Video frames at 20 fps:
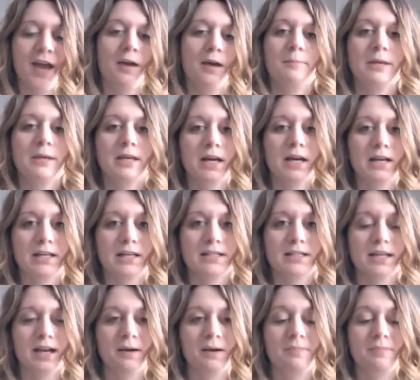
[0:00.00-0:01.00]
because
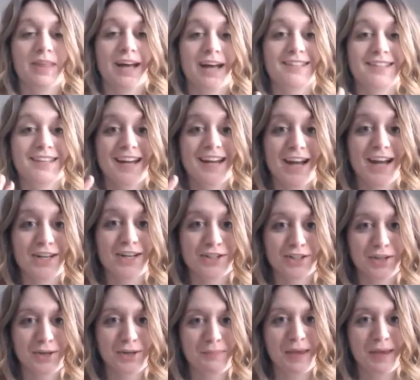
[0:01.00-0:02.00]
that's going to
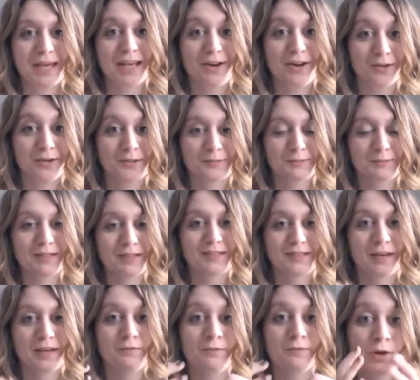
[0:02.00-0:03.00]
actually make it ultimately
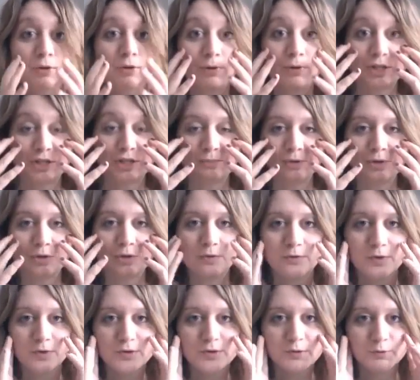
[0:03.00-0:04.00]
sound very rich and
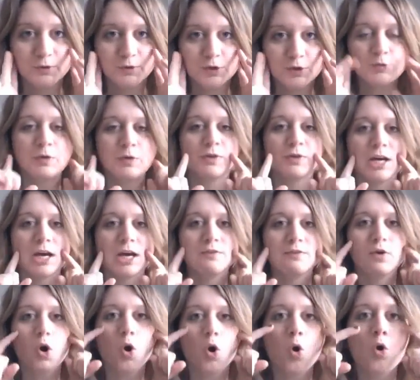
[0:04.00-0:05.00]
beautiful. So first we have to kind of
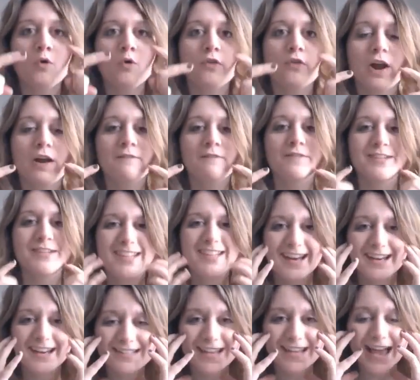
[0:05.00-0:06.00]

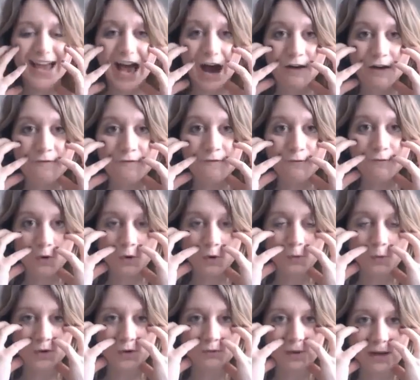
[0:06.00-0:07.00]
overemphasize a
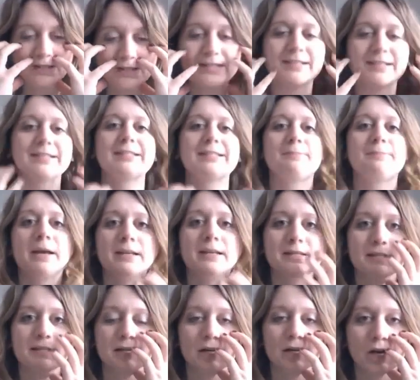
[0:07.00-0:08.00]
forward resonant space
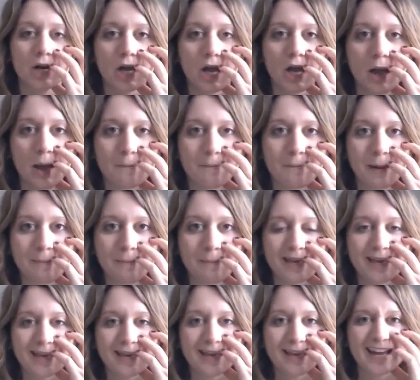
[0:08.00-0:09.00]
here by
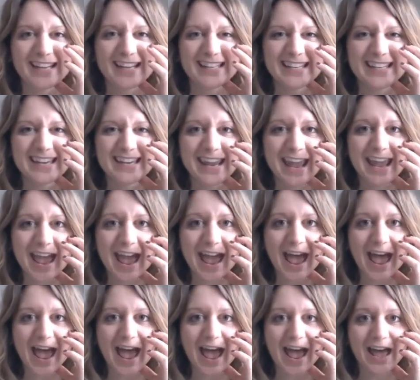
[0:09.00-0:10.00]
making a
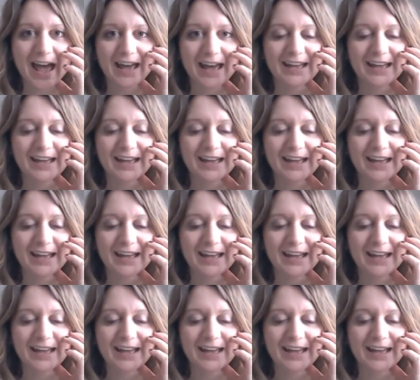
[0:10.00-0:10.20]
nya,